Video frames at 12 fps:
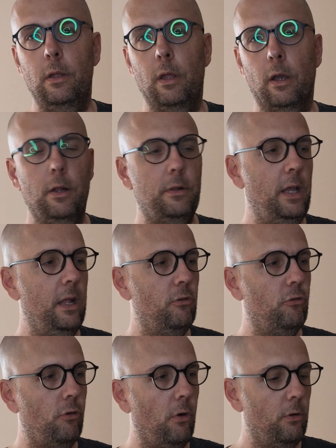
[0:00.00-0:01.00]
I got 10
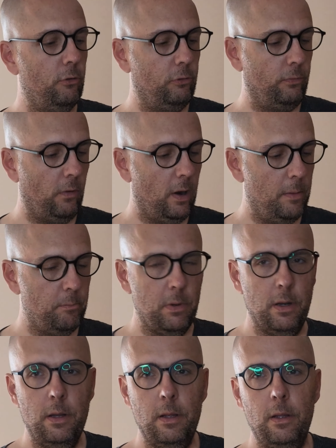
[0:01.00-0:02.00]
shirts from
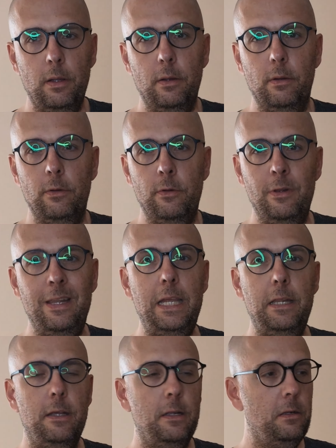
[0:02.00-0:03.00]

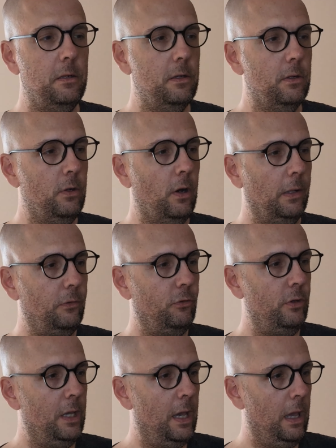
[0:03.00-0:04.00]

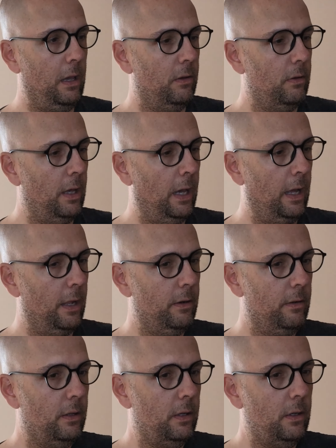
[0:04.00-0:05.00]
needen.ca,
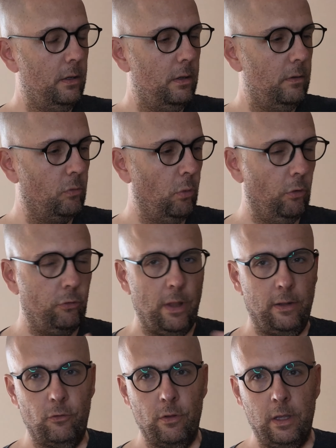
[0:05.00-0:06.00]
and of course
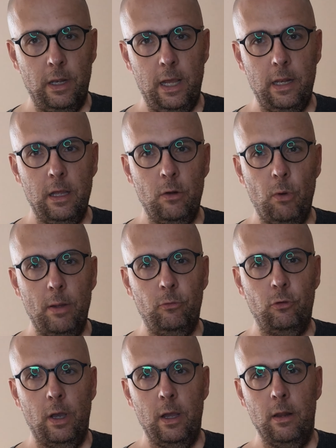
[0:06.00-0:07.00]
that's the Canadian
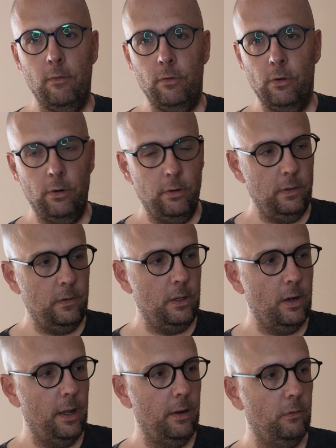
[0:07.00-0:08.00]
website. If you're in the
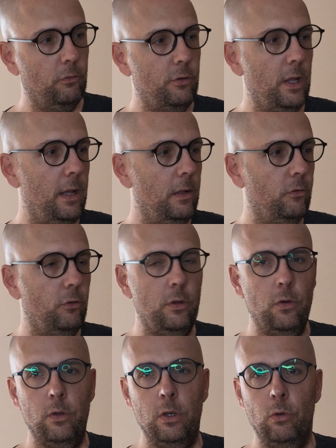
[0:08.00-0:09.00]
United States,
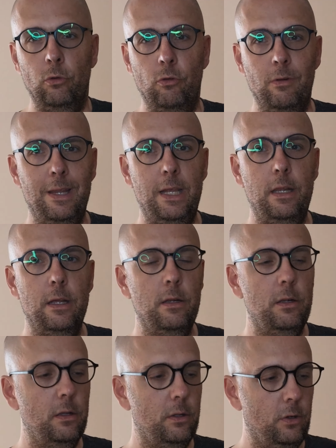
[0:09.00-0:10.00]
you use
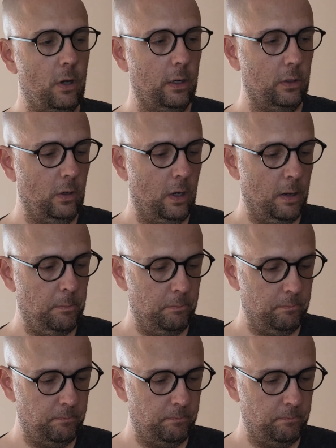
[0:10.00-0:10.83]
needen.com.